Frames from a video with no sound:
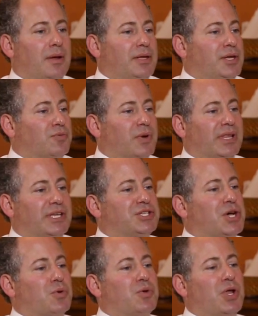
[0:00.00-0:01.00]
you really
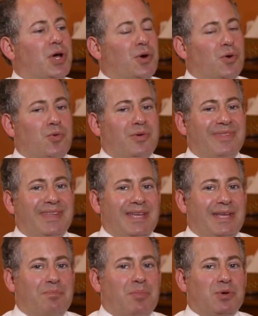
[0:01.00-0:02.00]
don't know
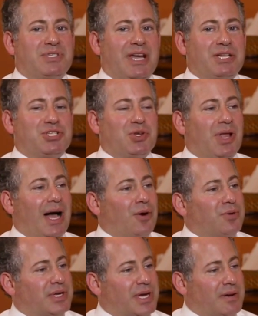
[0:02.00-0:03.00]
the potential
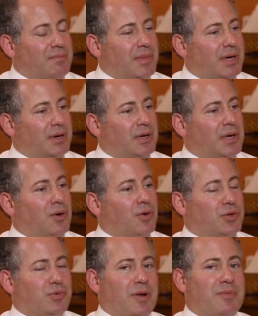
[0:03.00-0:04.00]
outcome
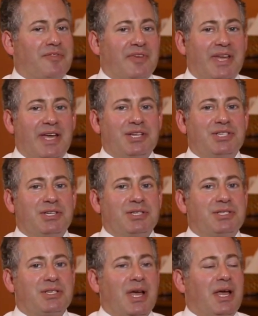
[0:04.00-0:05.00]
or the
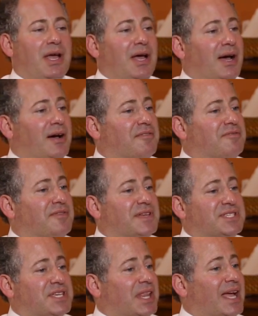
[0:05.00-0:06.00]
ramifications of
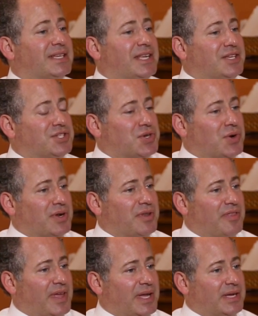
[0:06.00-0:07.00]
selecting certain
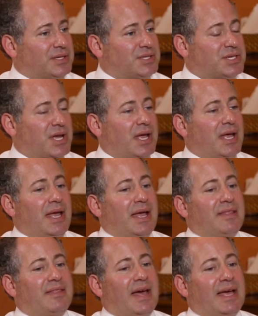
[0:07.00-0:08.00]
things
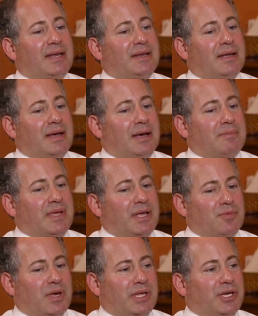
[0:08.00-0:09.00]
that
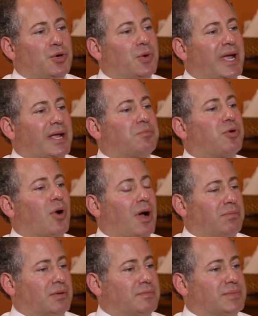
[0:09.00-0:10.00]
can really create
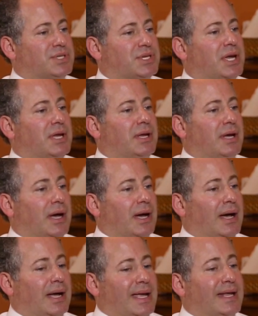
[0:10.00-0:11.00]
problems
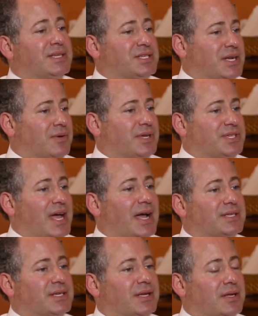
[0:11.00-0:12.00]
in a serious
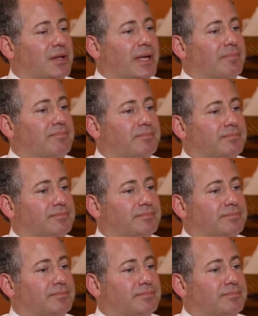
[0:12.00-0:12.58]
accident claim.